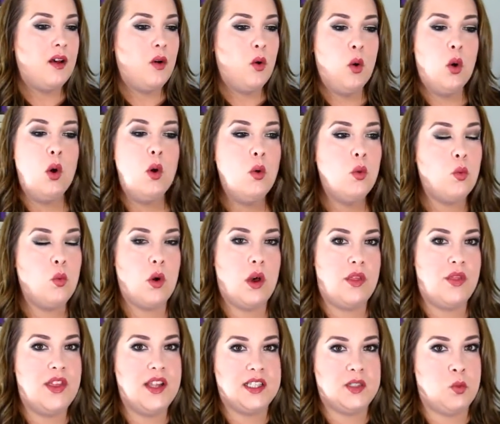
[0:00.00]
whew,
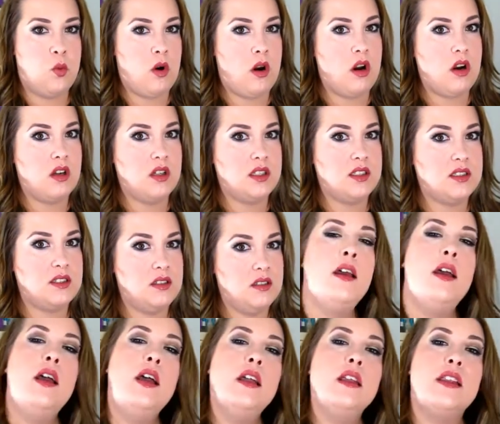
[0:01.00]
this works.
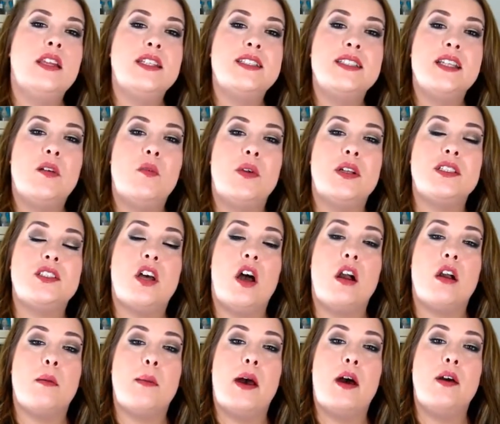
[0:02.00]
The next thing I want to
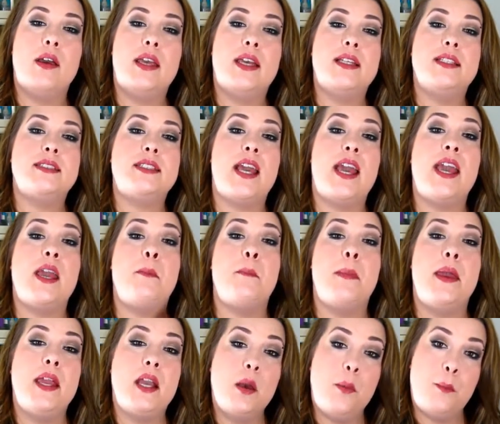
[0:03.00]
talk about is a
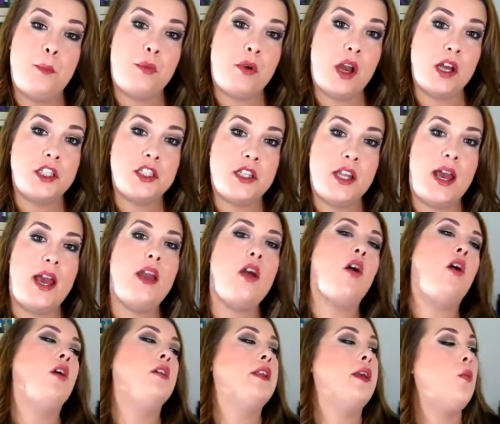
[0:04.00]
makeup brush that I
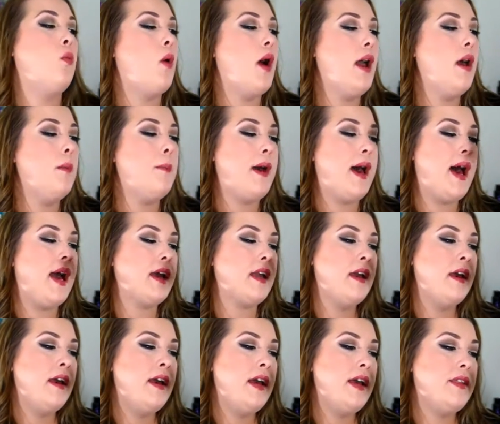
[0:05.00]
hauled a while back.
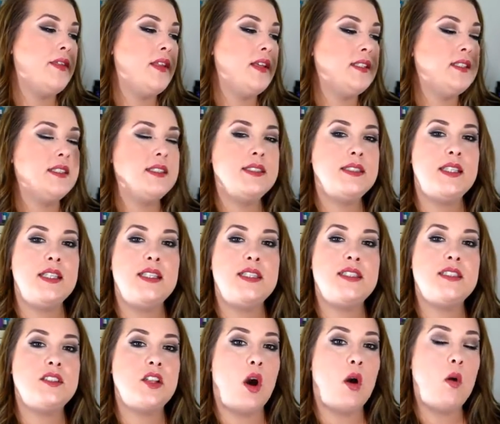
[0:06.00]
This is the
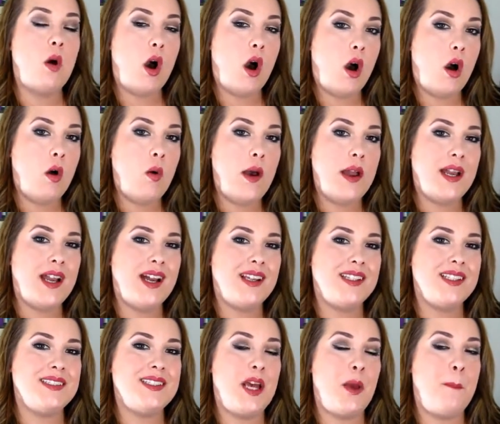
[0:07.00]
Soho. I got
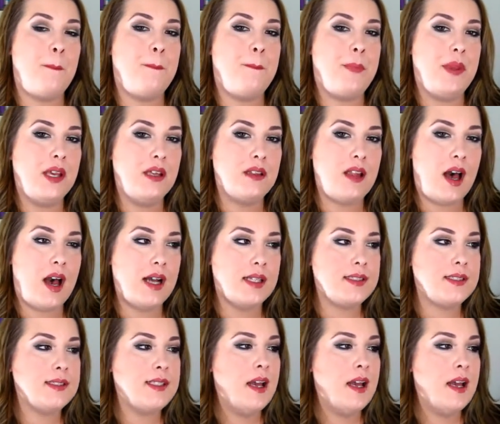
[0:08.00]
this at Big Lots.